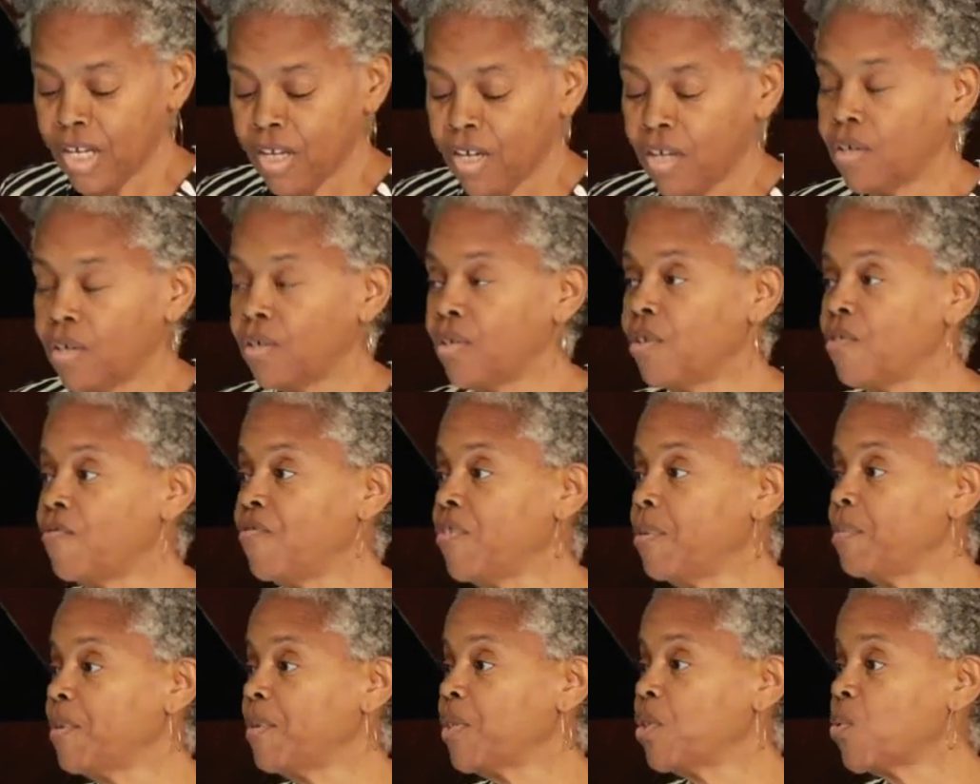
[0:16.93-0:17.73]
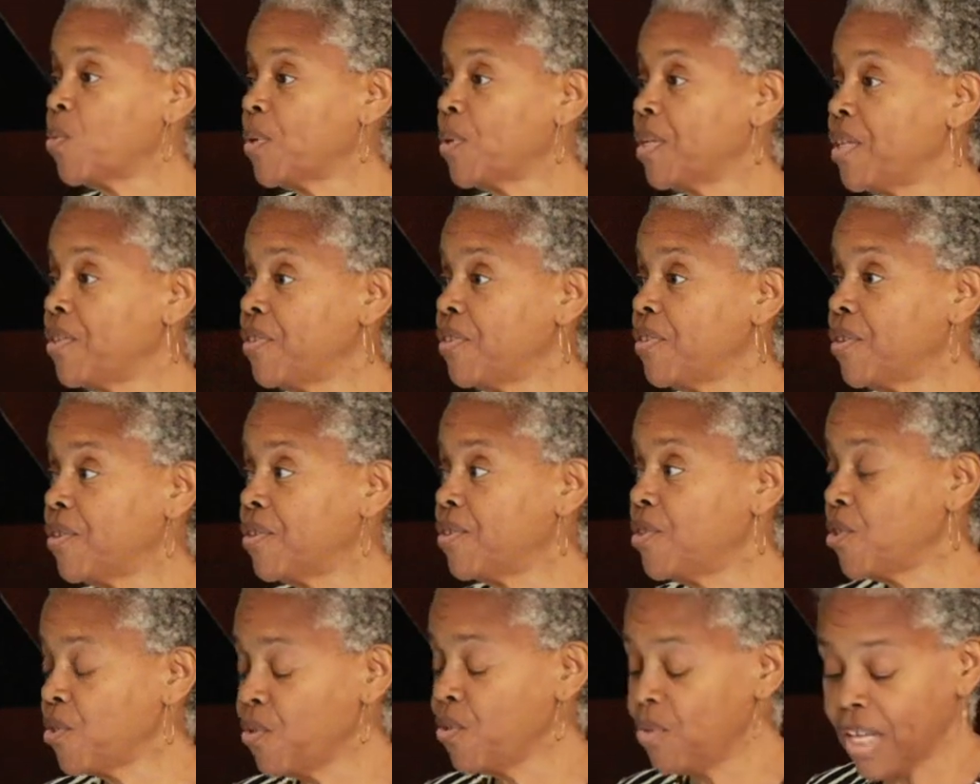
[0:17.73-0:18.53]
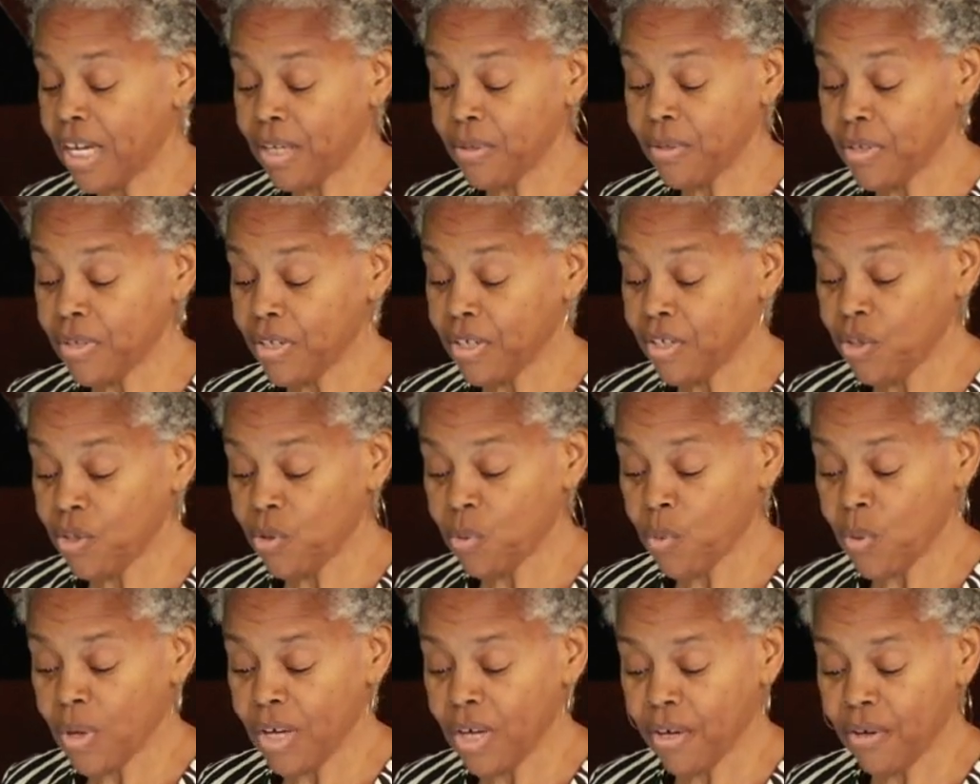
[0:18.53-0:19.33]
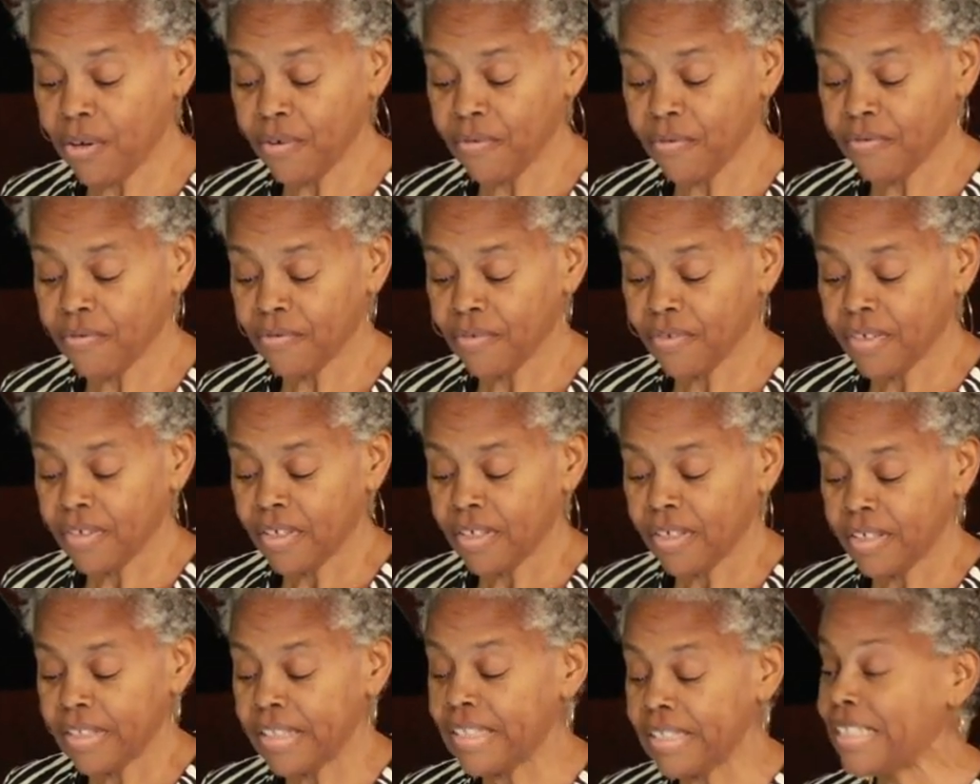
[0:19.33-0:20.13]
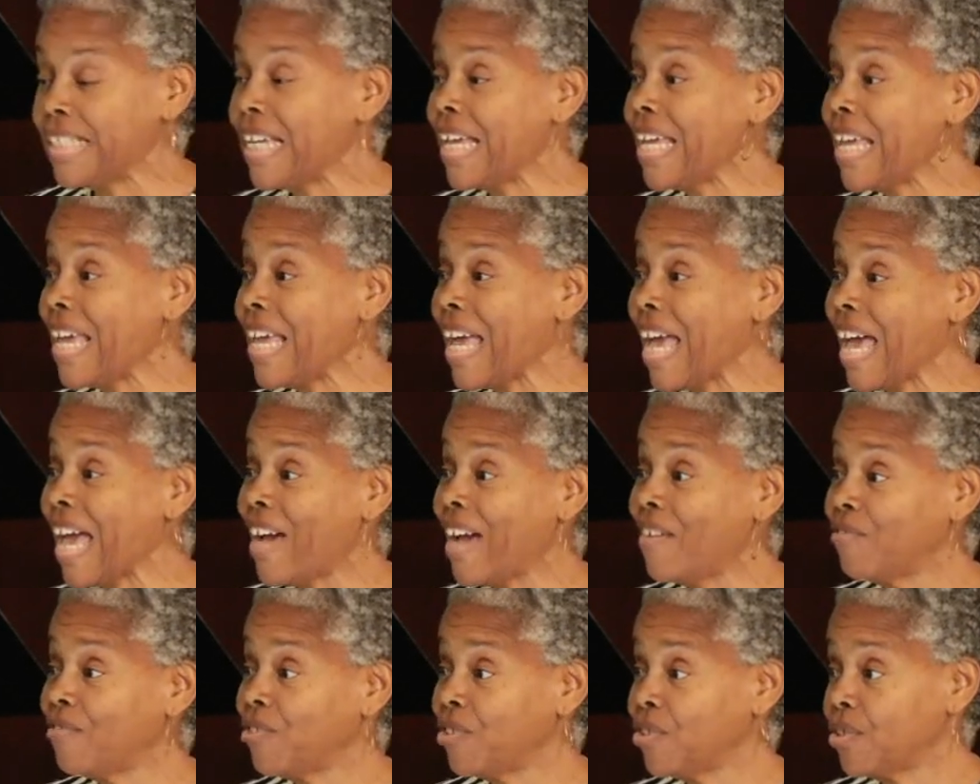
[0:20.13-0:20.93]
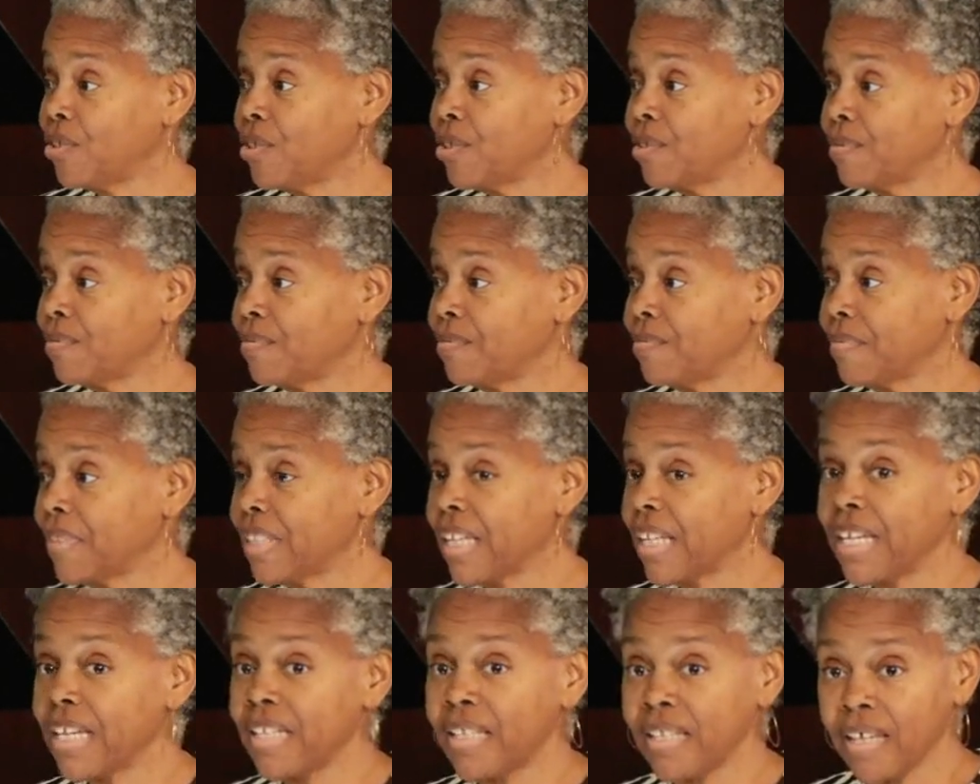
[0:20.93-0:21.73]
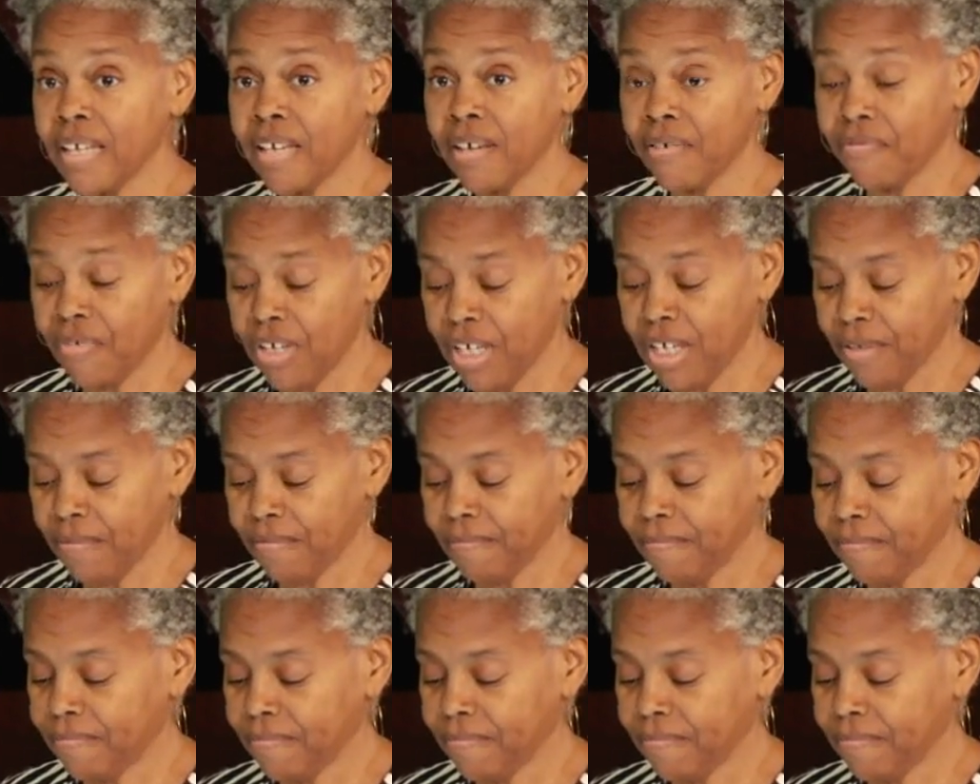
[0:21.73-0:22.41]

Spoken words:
On November 23rd, 2012, the day after Thanksgiving,